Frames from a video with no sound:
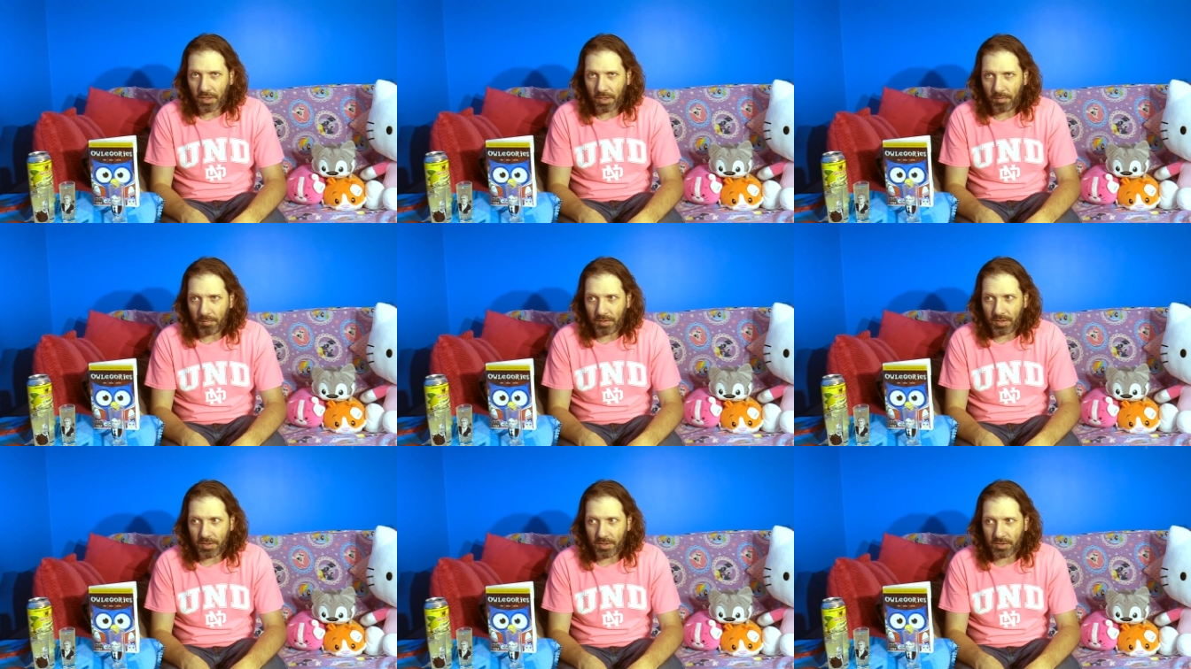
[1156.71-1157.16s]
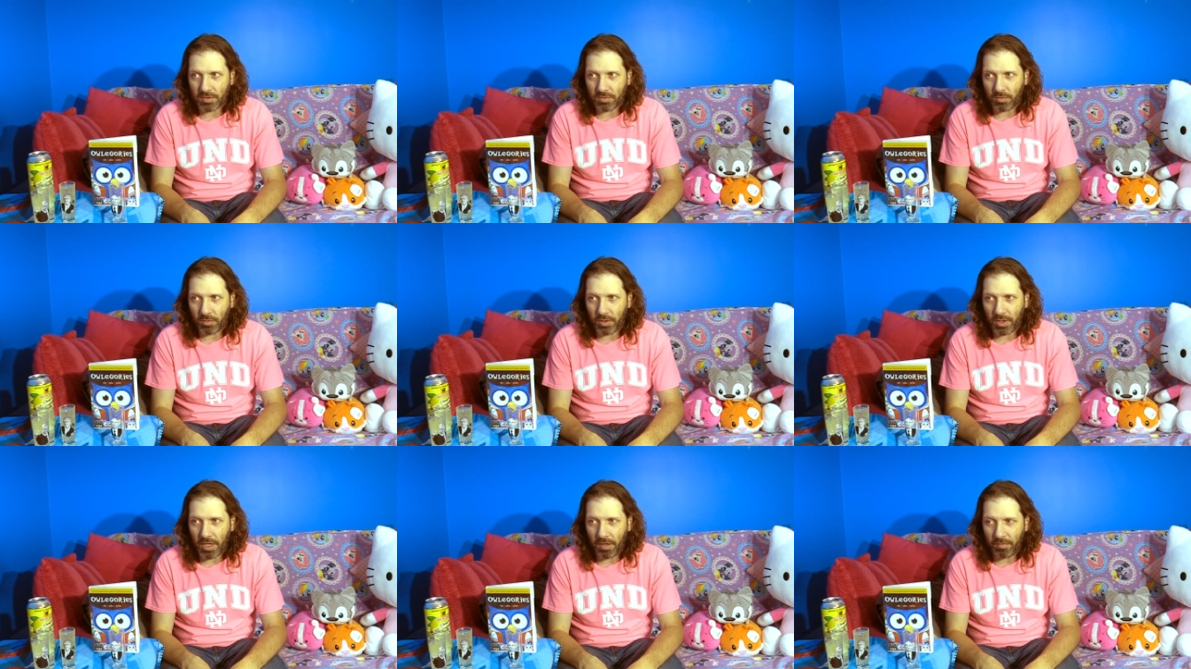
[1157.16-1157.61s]
I mean, he
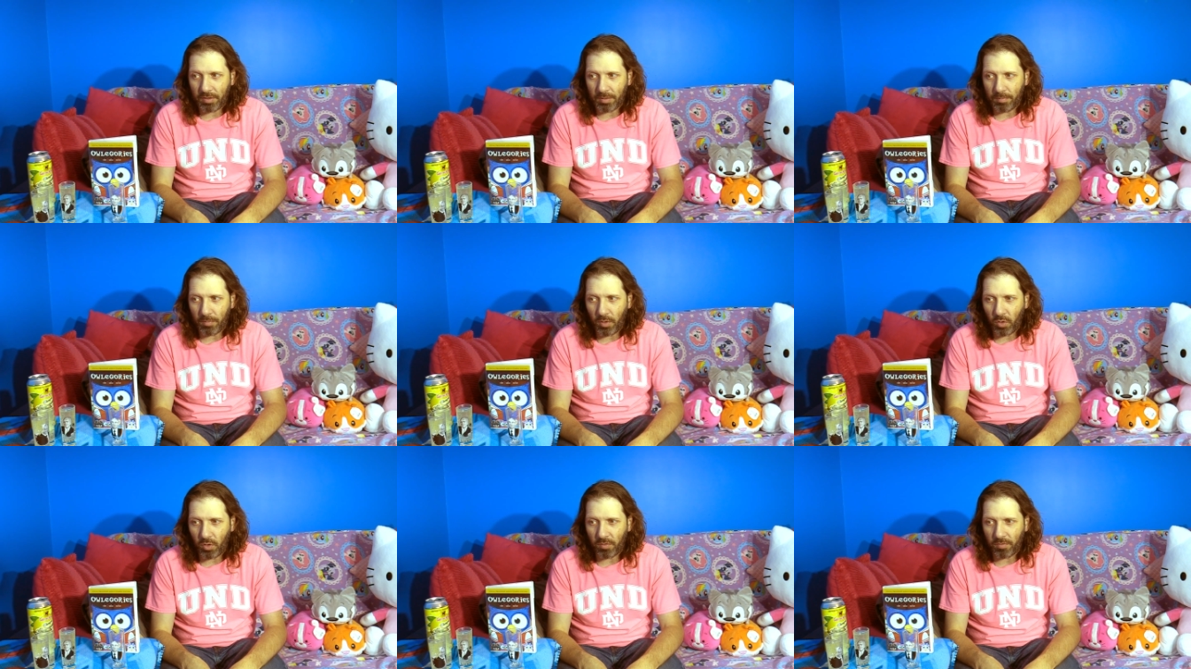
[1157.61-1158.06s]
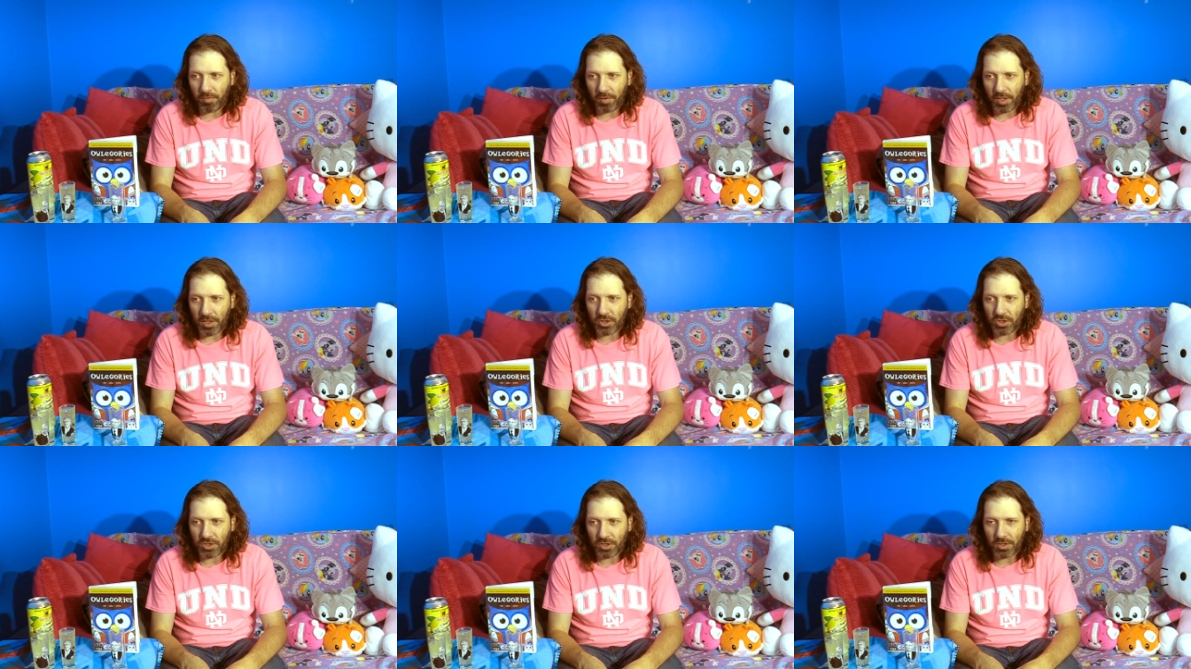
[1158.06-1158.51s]
doesn't really have any
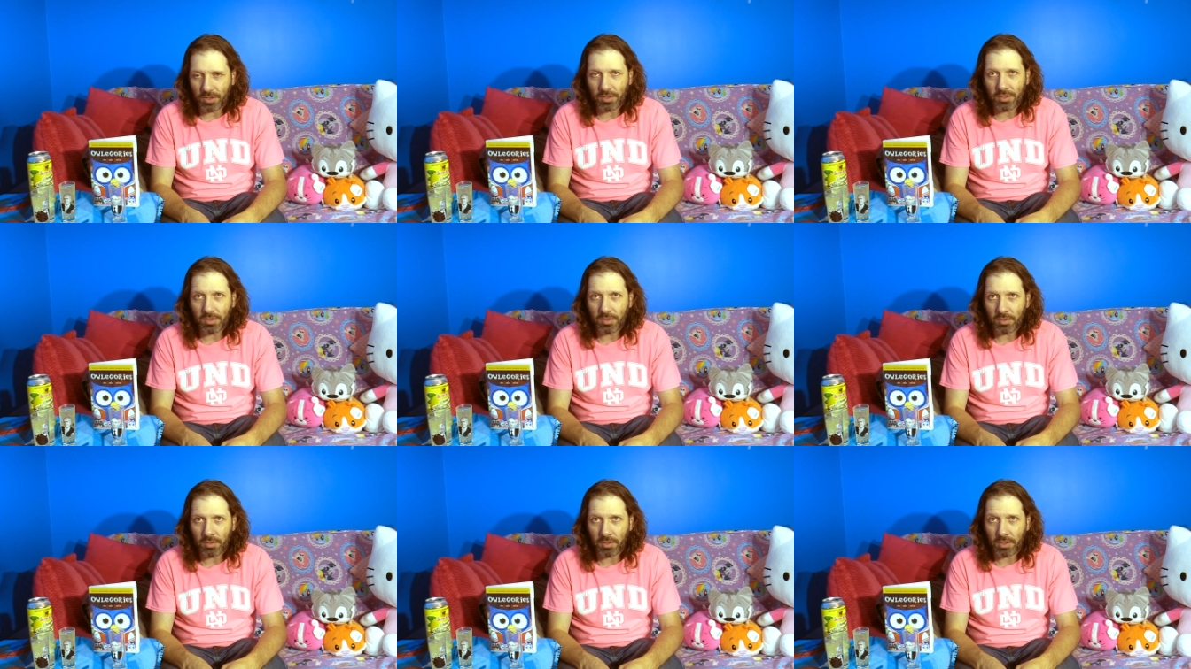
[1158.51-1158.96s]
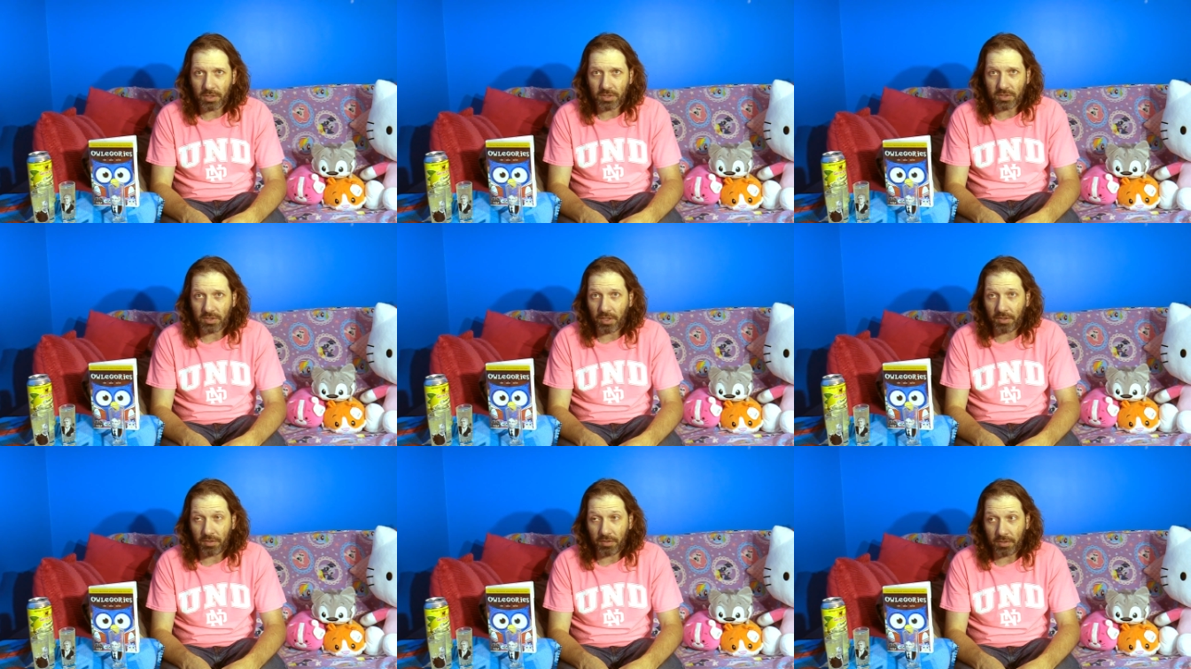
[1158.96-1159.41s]
motivation, at
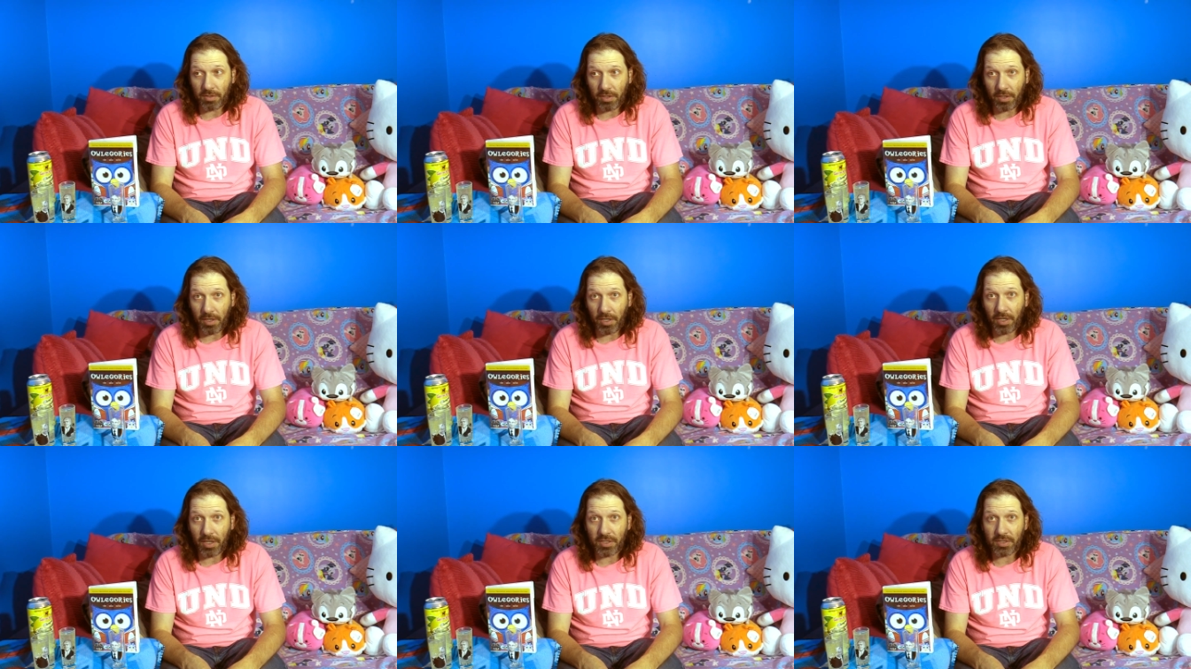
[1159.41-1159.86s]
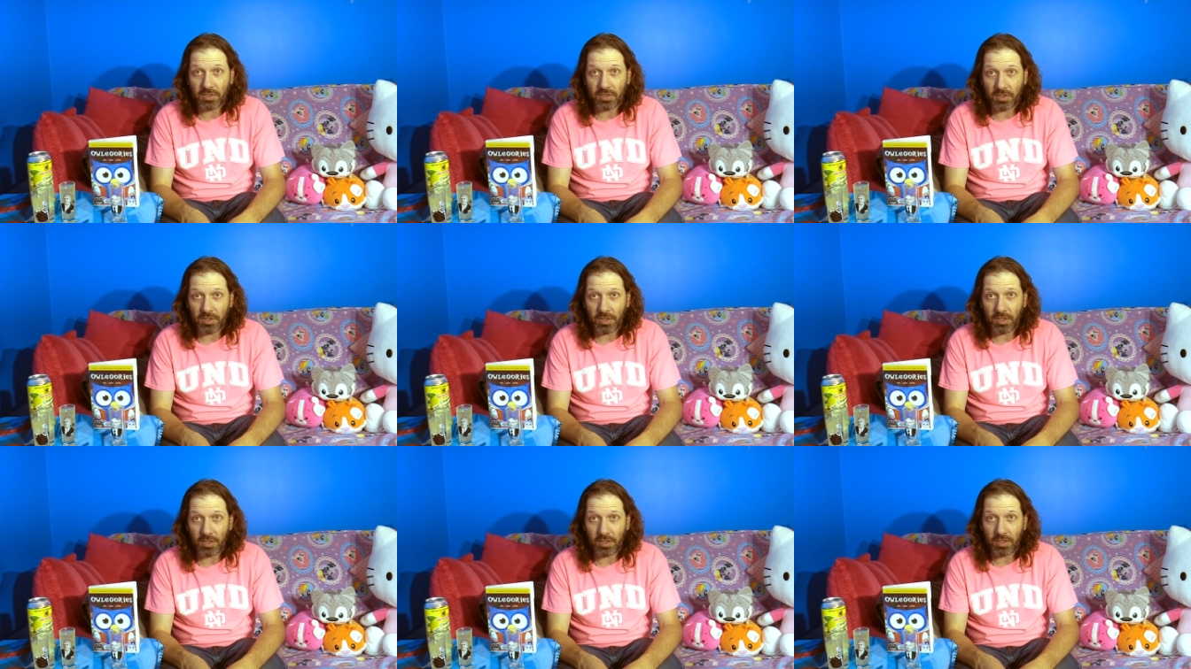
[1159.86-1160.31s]
least nothing that I
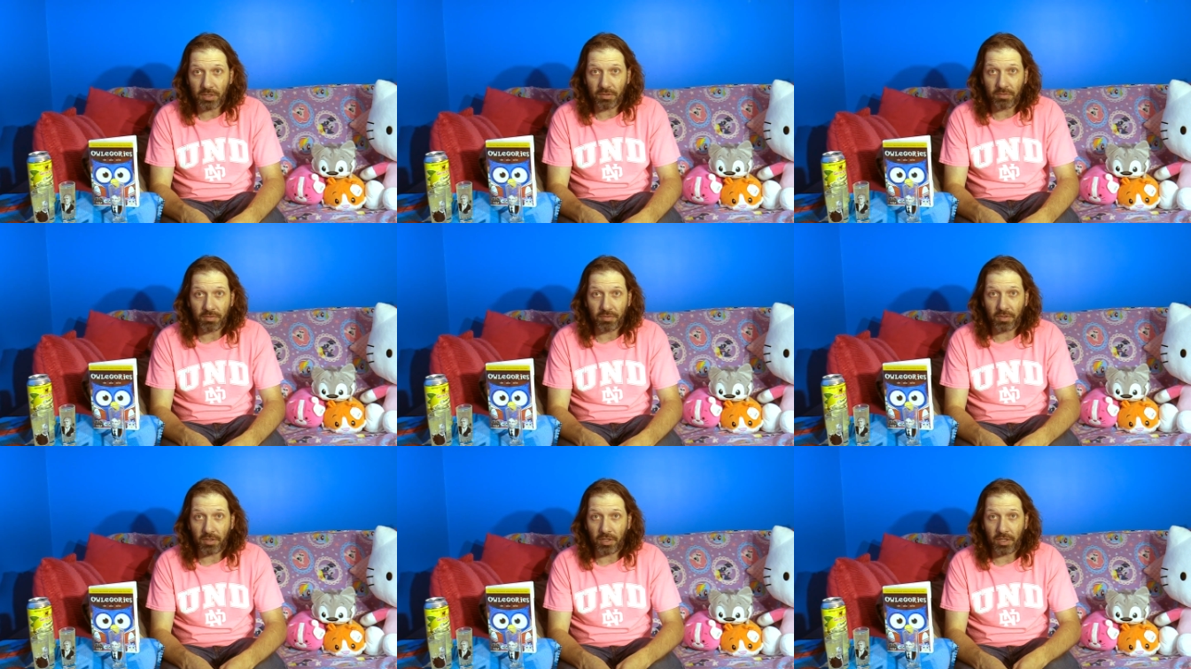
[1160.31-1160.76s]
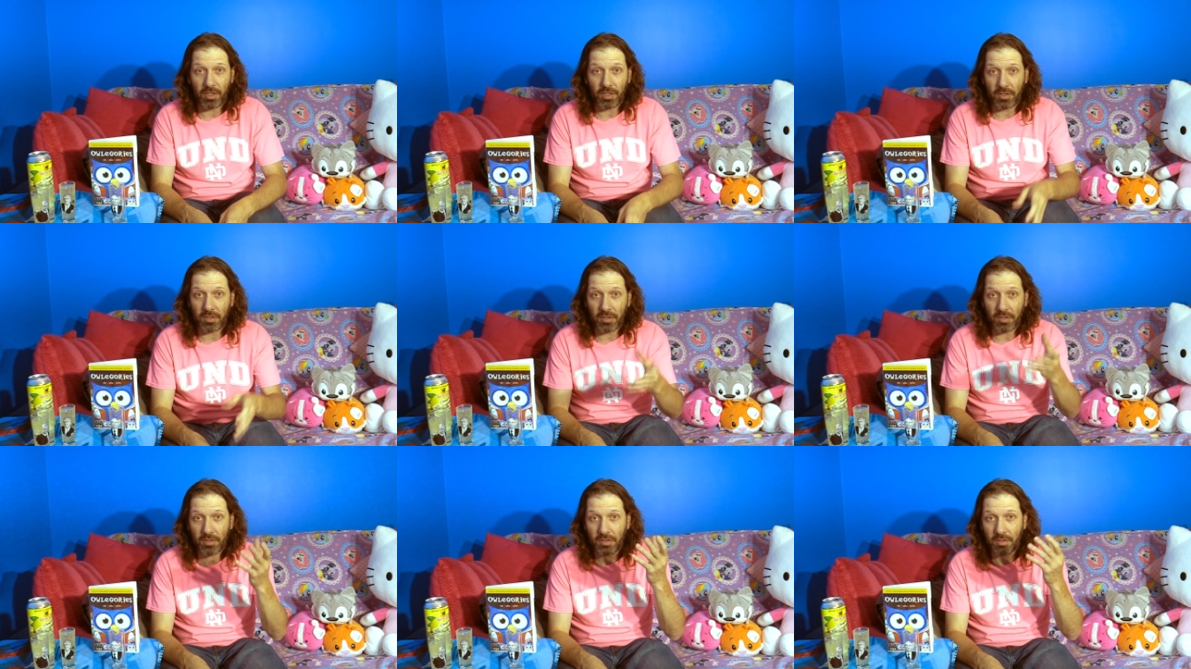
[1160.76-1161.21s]
see of like,